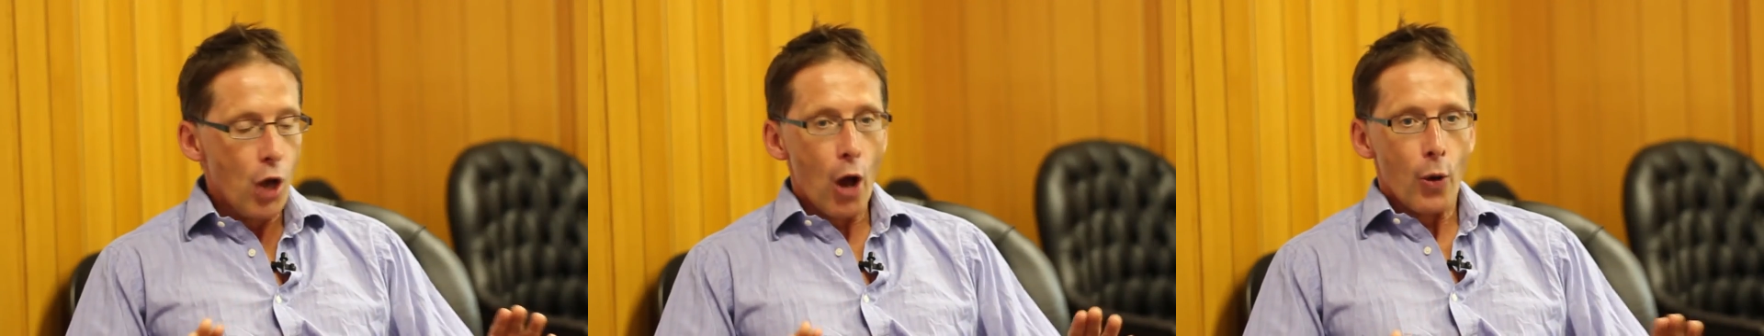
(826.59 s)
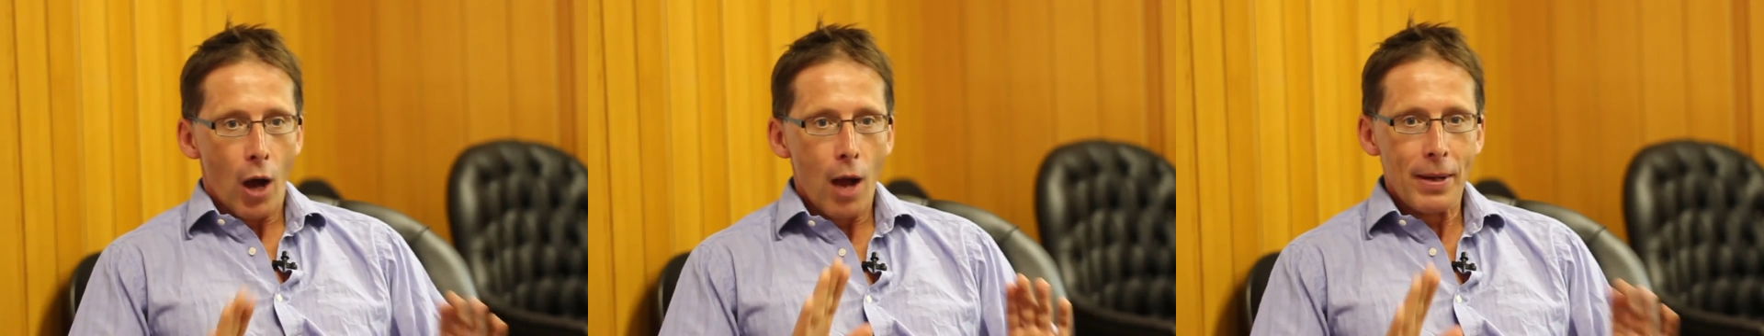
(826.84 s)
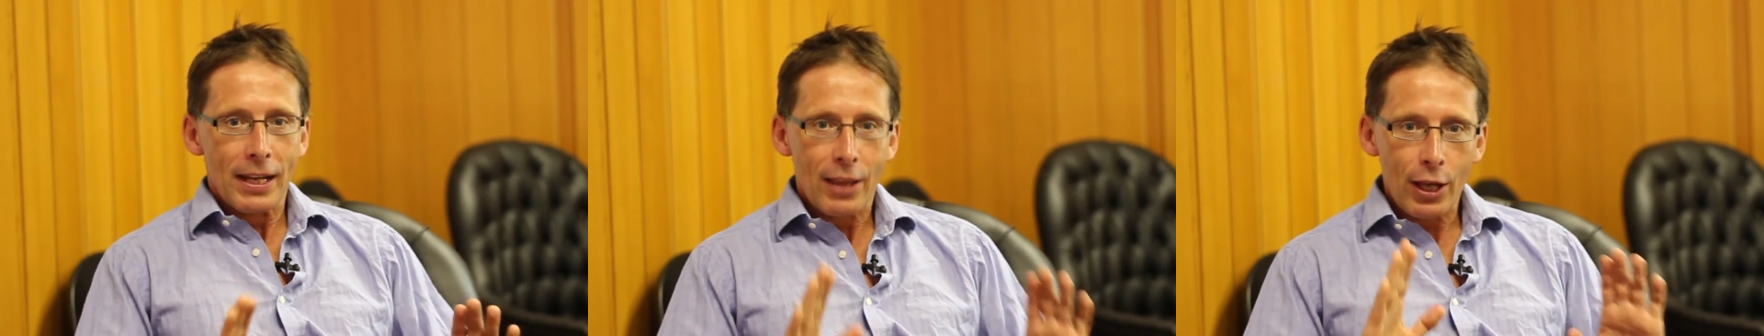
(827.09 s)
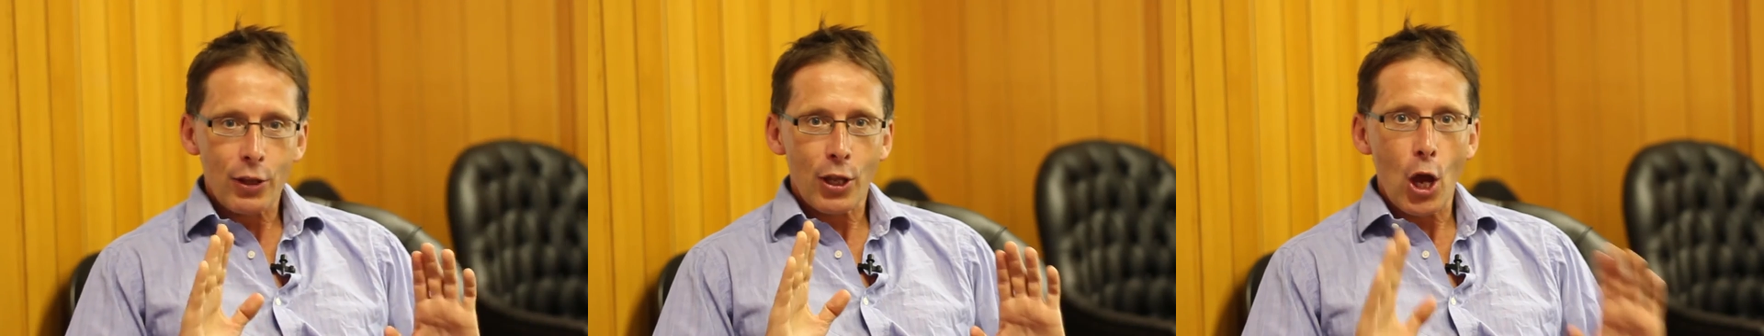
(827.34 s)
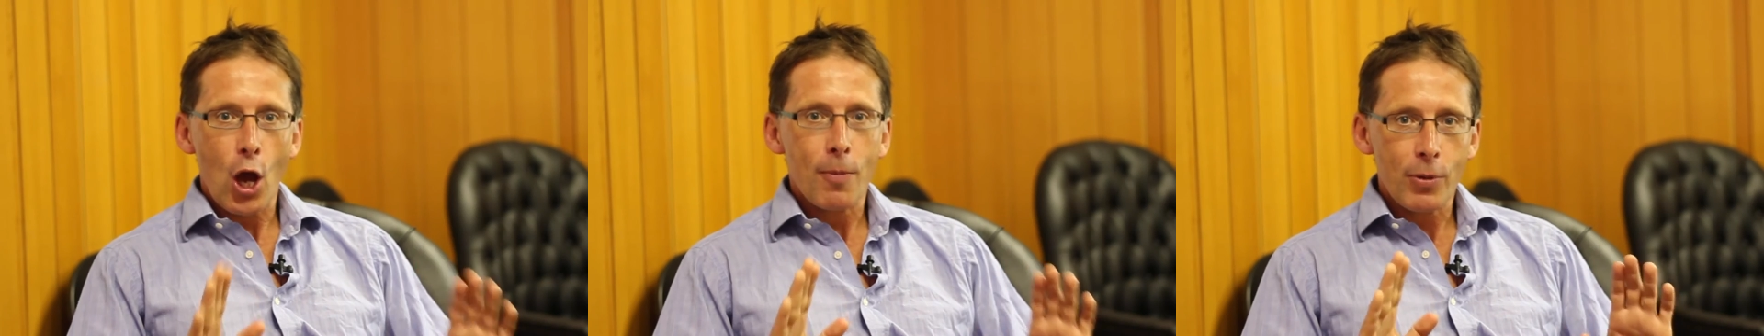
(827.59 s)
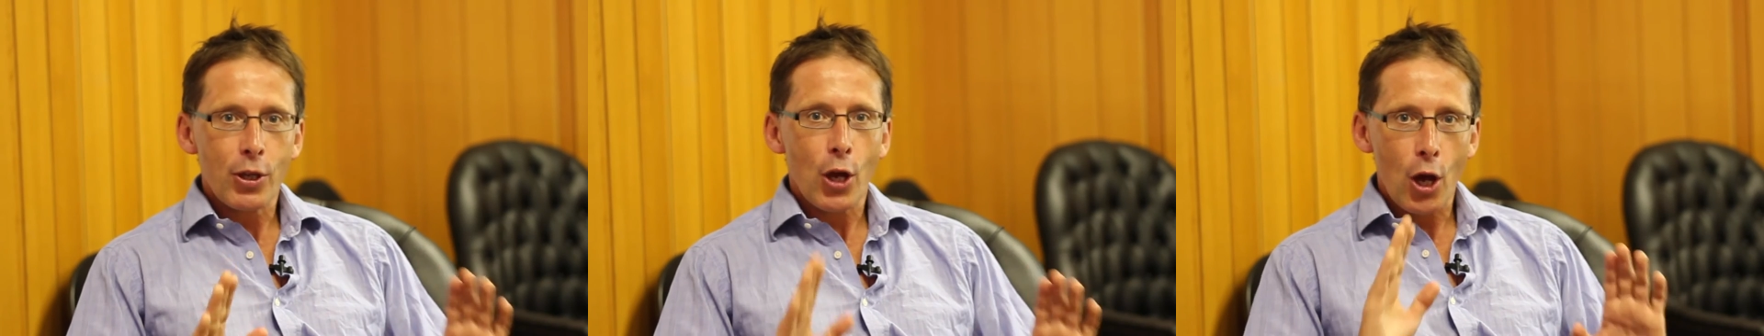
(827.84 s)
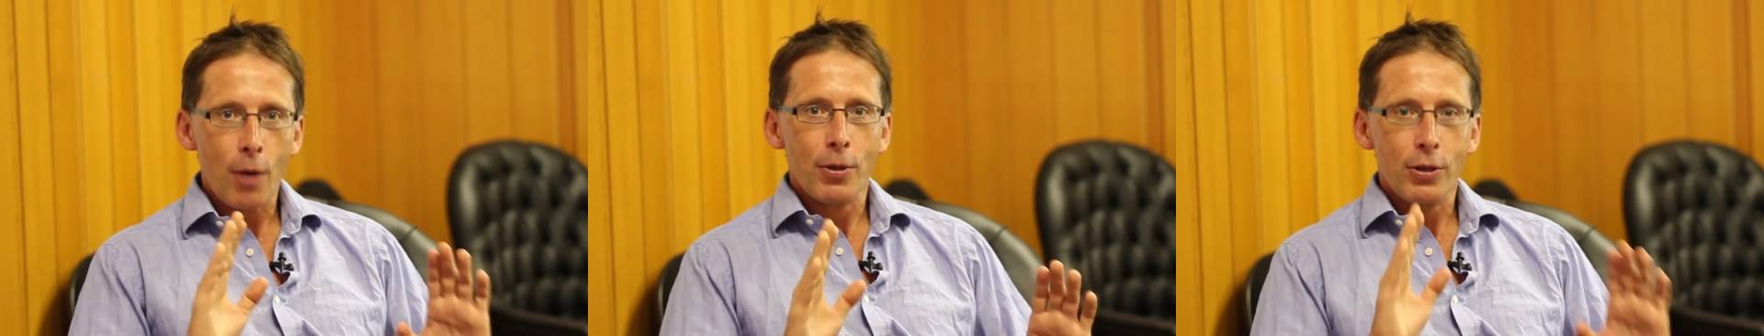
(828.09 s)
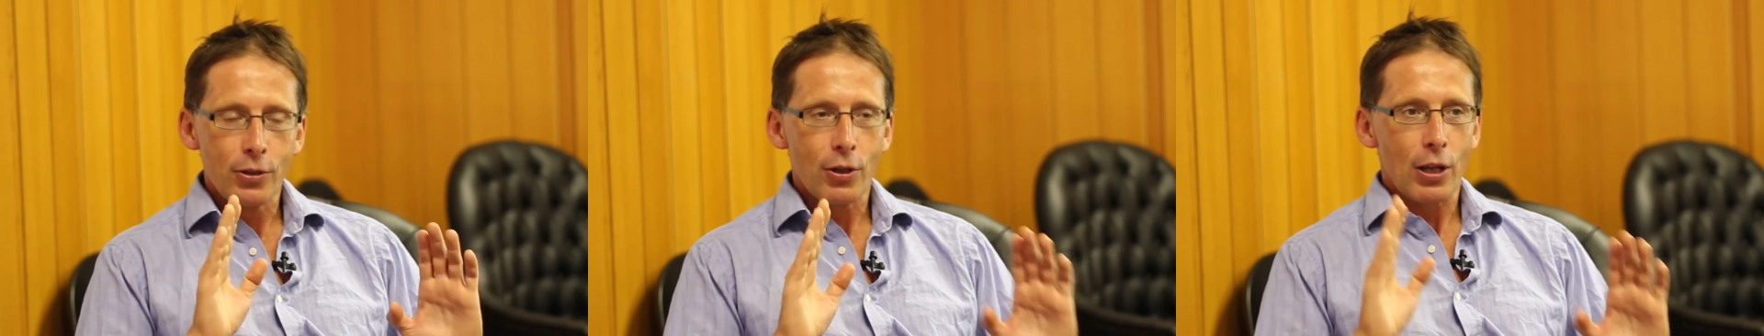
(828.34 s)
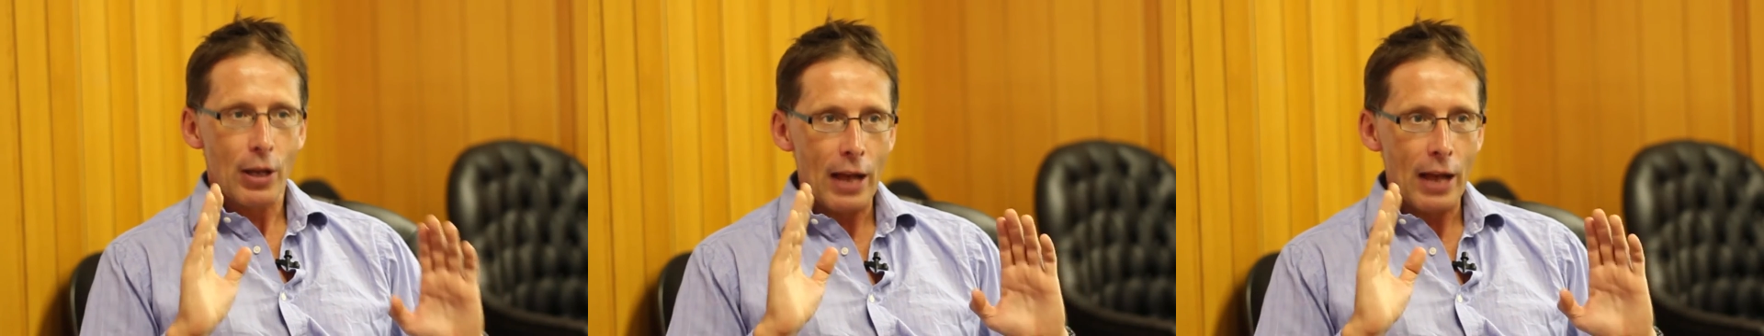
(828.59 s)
No, I mean, the urban,